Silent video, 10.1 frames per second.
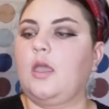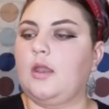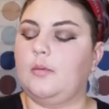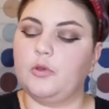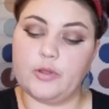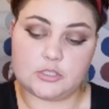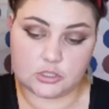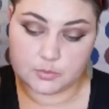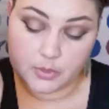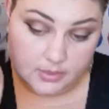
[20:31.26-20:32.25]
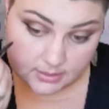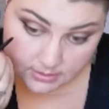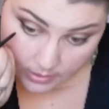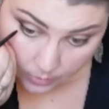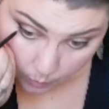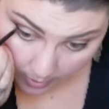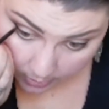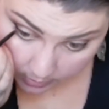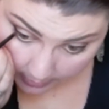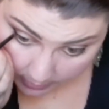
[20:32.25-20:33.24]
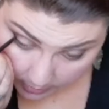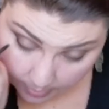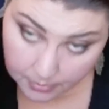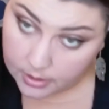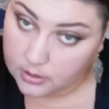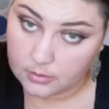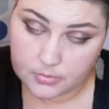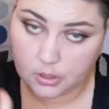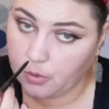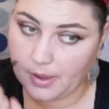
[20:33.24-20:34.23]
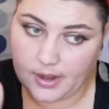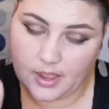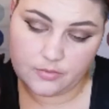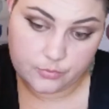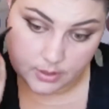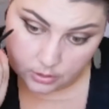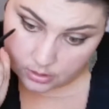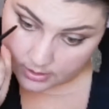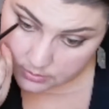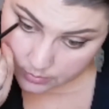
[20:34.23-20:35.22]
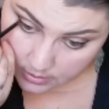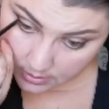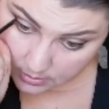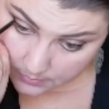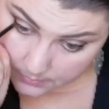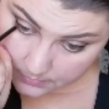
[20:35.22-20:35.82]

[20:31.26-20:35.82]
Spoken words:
And I'm going to just put this in the waterline. I'm going to go about halfway across with it.